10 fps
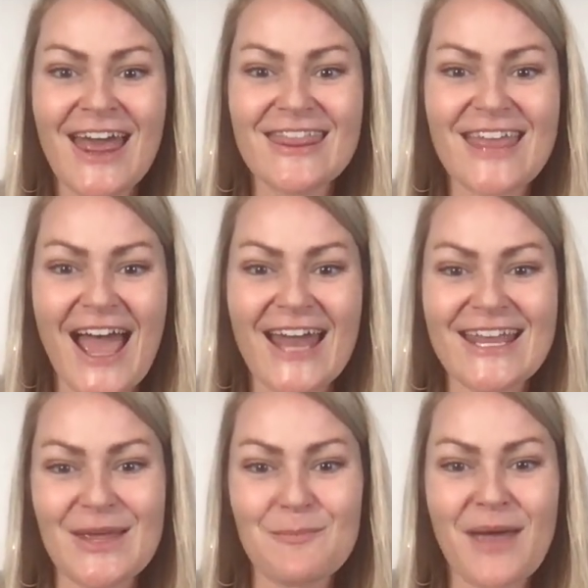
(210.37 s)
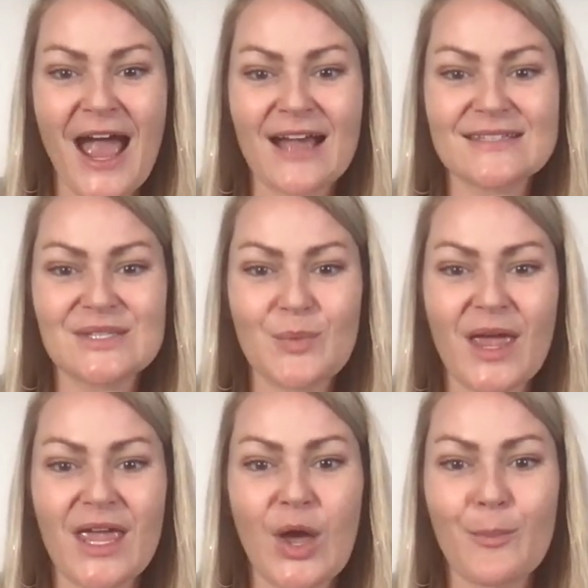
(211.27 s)
that impacts the
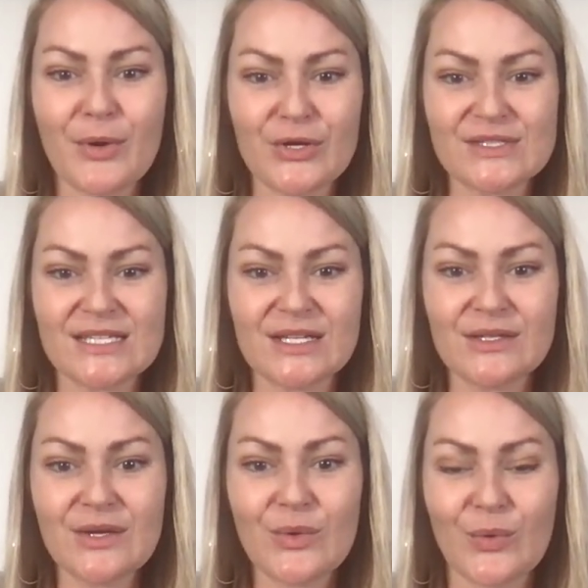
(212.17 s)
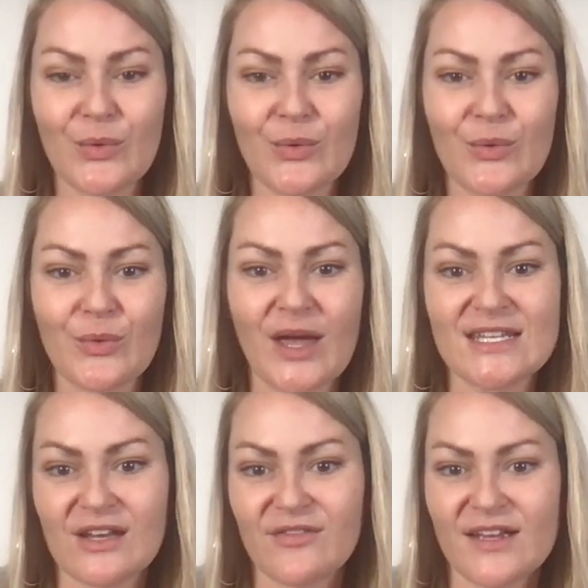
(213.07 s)
way a person who
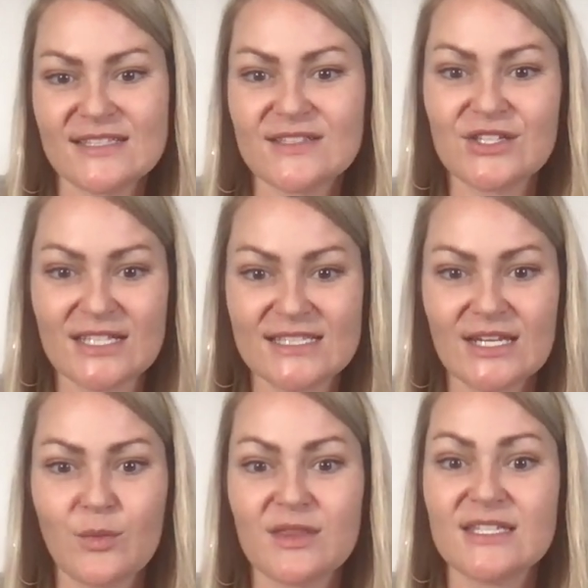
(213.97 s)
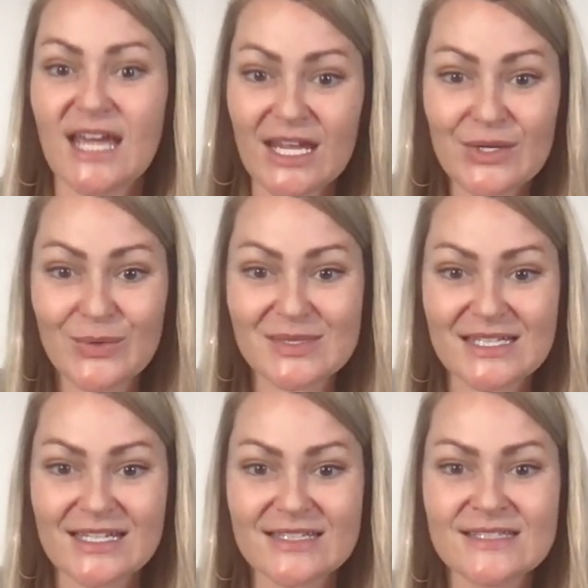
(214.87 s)
identifies as autistic with the
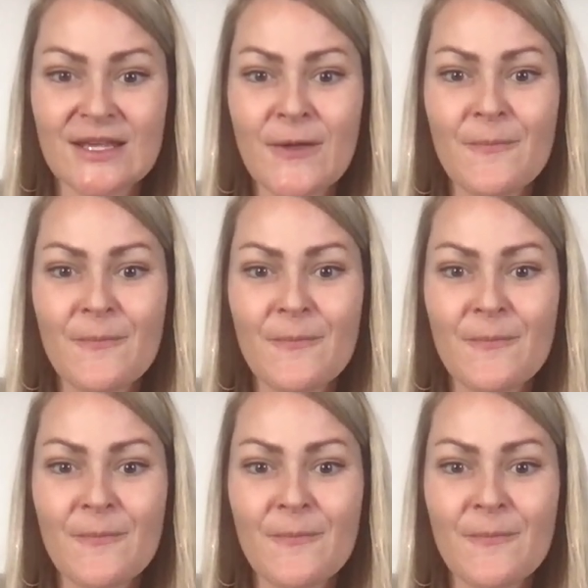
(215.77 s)
diagnosis